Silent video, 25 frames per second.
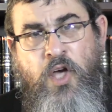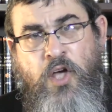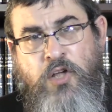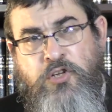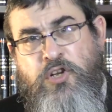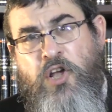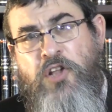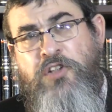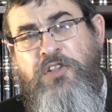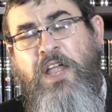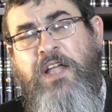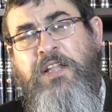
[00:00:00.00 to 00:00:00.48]

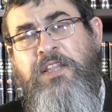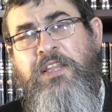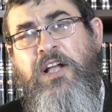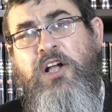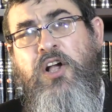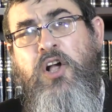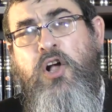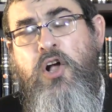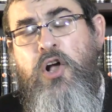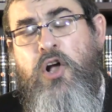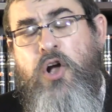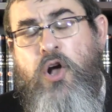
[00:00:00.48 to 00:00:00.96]
Just like the
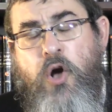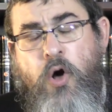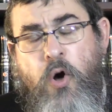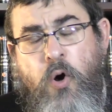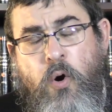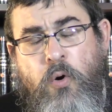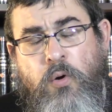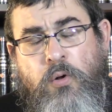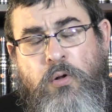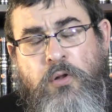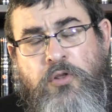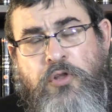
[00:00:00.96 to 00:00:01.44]

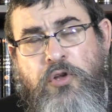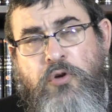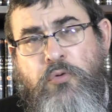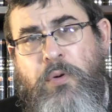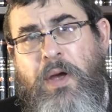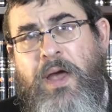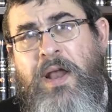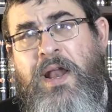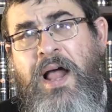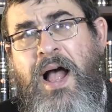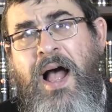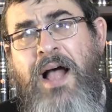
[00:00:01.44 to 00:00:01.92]
coal, the
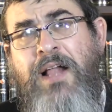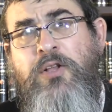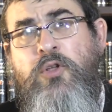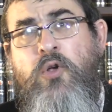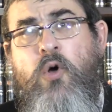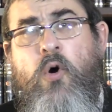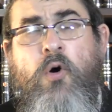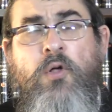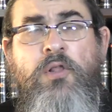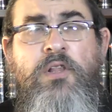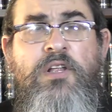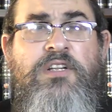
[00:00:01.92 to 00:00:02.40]
red hot
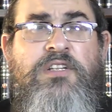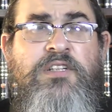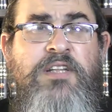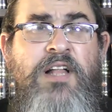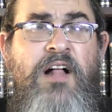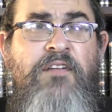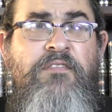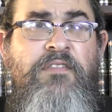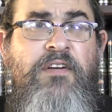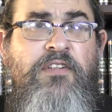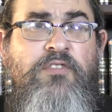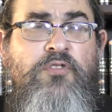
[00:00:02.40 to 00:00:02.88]
coal
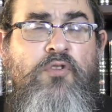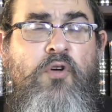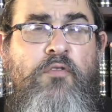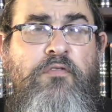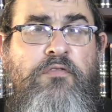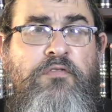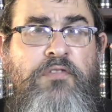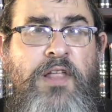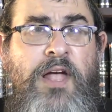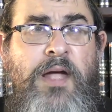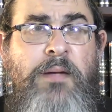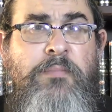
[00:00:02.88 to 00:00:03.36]
itself has no
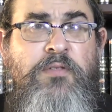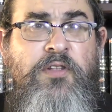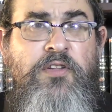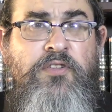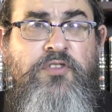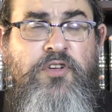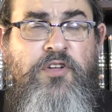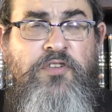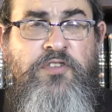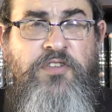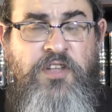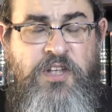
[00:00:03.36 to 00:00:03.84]
flame, there's
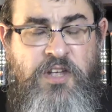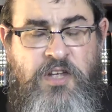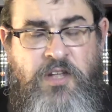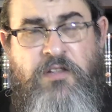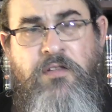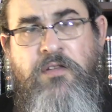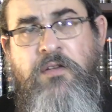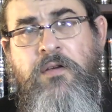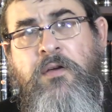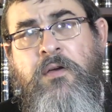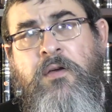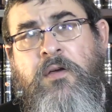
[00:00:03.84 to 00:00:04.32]
just
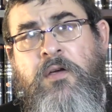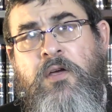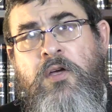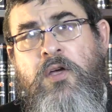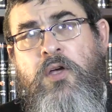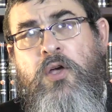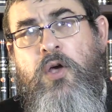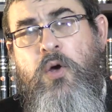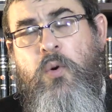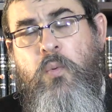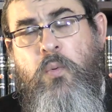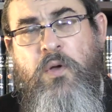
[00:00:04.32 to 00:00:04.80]
heat.
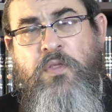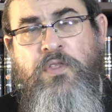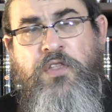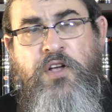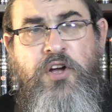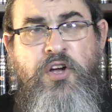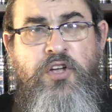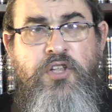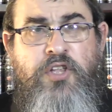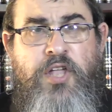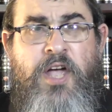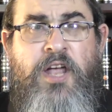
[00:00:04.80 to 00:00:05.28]
When the
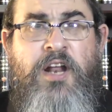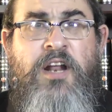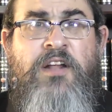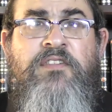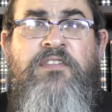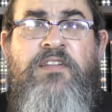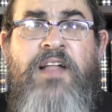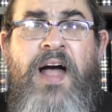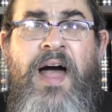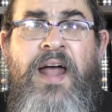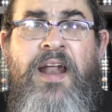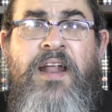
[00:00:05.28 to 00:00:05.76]
keteiros
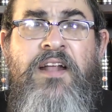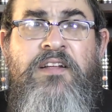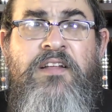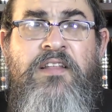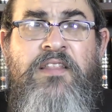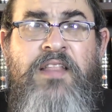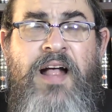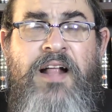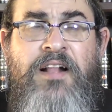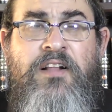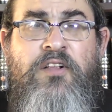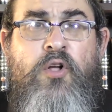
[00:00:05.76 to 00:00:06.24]
is added to
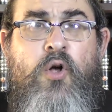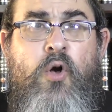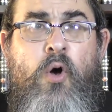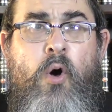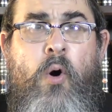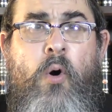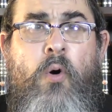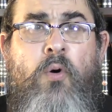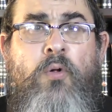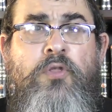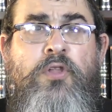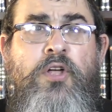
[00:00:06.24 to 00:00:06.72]
that
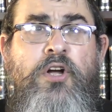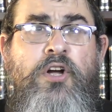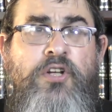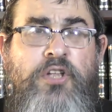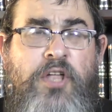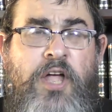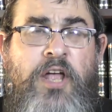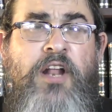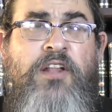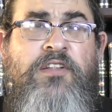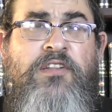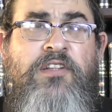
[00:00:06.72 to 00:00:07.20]
coal, the
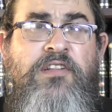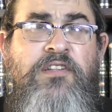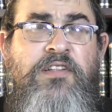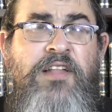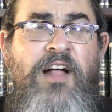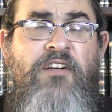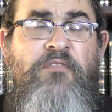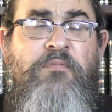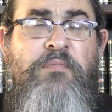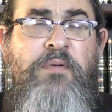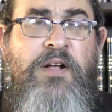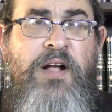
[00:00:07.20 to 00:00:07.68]
keteiros
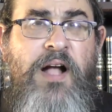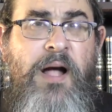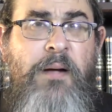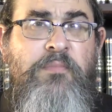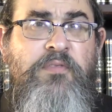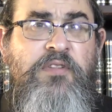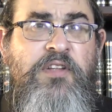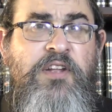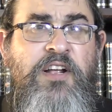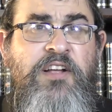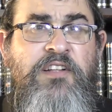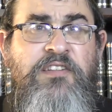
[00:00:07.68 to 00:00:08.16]
itself
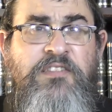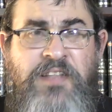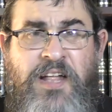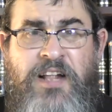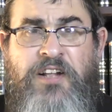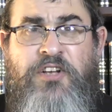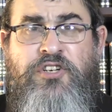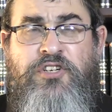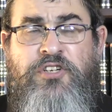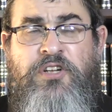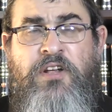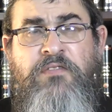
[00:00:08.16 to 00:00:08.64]
becomes an
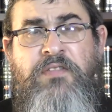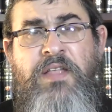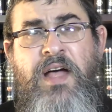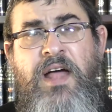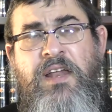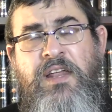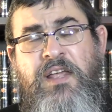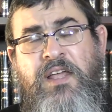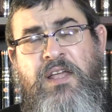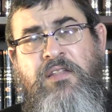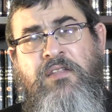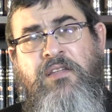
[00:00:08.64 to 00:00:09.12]
extension of
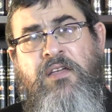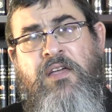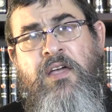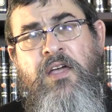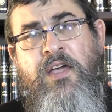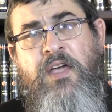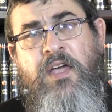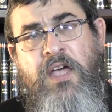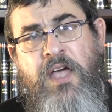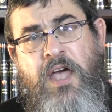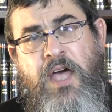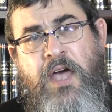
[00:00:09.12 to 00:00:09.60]
that heat
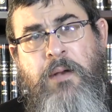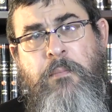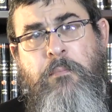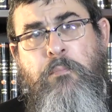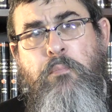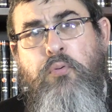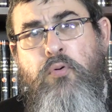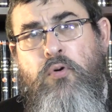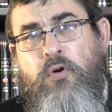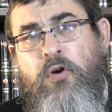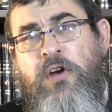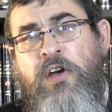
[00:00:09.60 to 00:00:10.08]

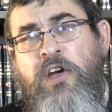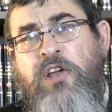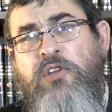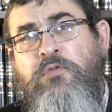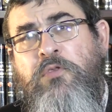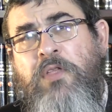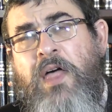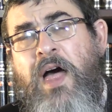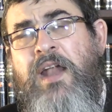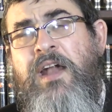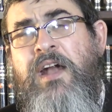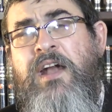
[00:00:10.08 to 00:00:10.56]
and burns
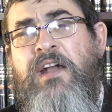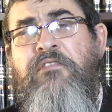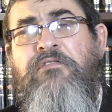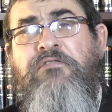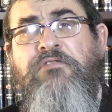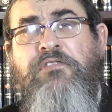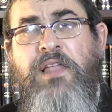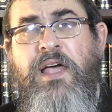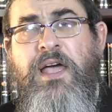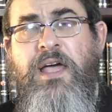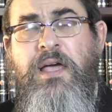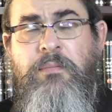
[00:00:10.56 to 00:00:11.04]
without any
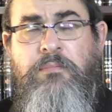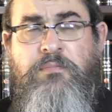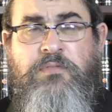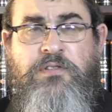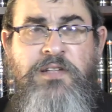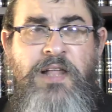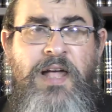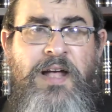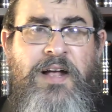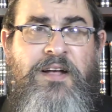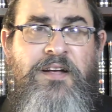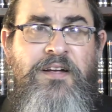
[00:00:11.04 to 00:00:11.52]

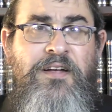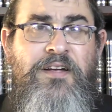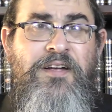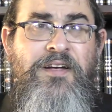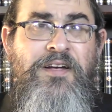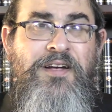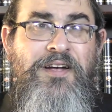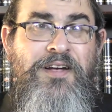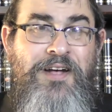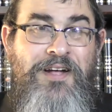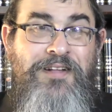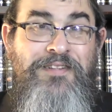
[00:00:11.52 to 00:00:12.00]
flames, like
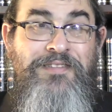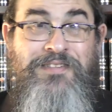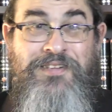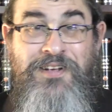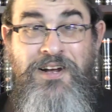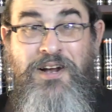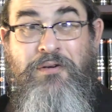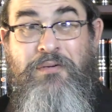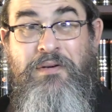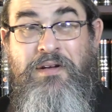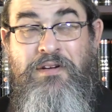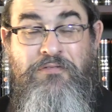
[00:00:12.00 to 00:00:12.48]
a
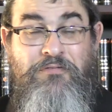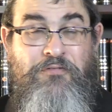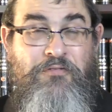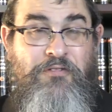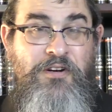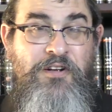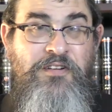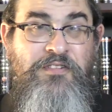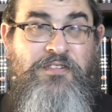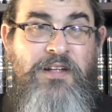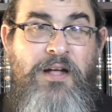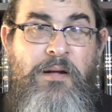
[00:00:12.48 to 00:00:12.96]
cigarette,
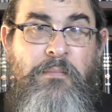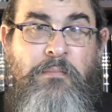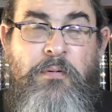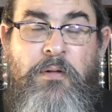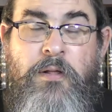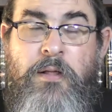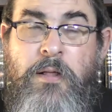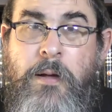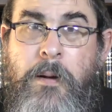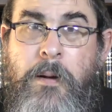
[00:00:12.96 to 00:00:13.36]
for example.